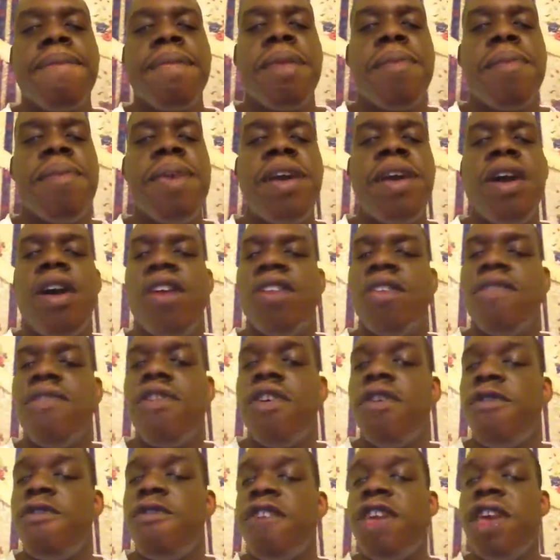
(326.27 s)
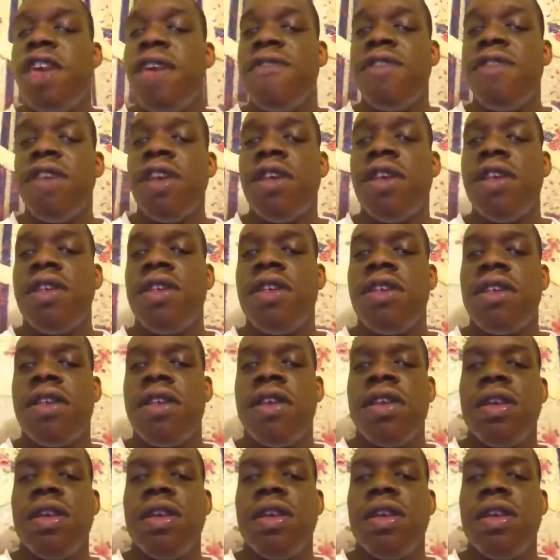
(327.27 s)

because of your forgiveness.